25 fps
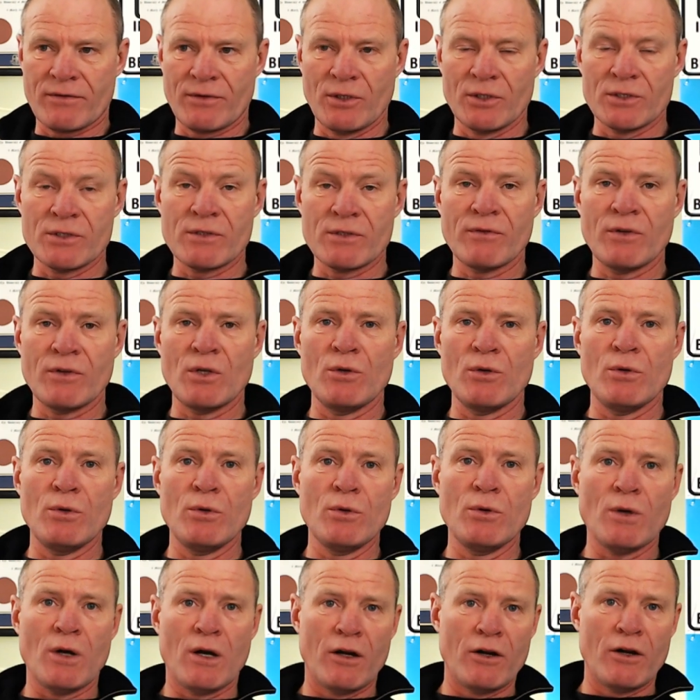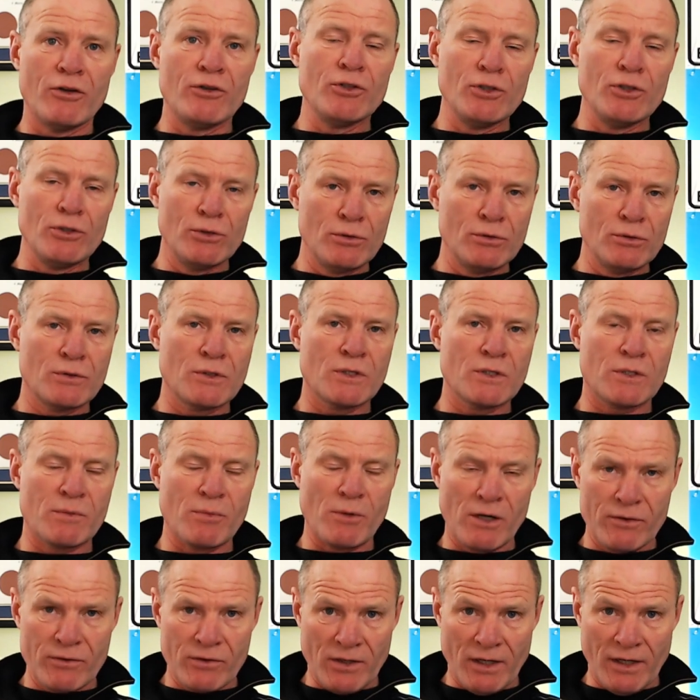For those of you who are new to
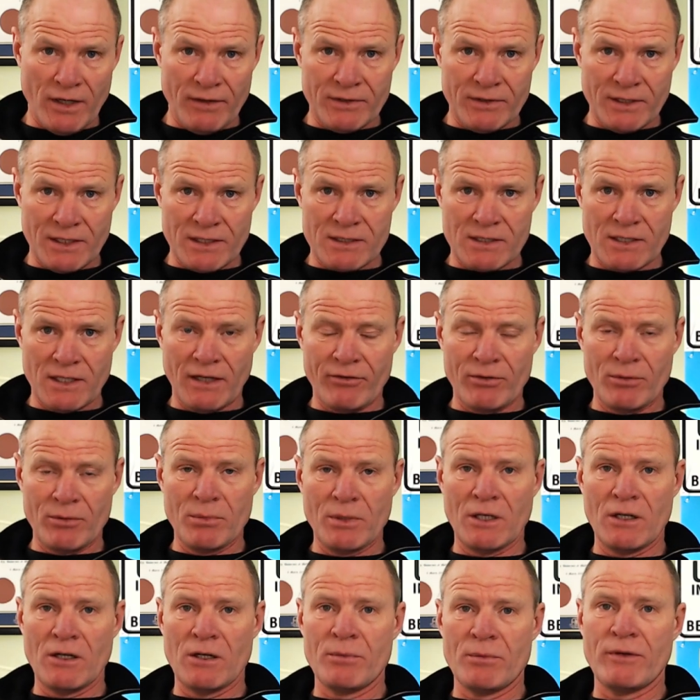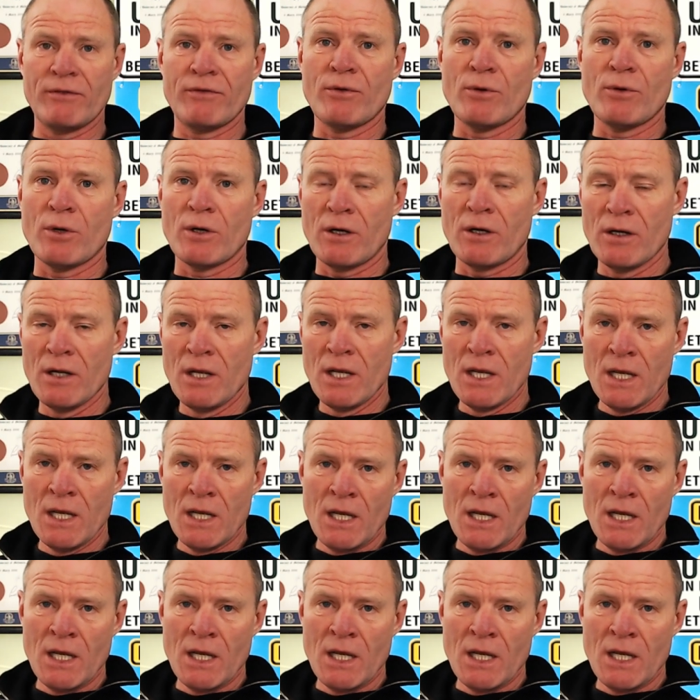Smart Drive Test and haven't been here before,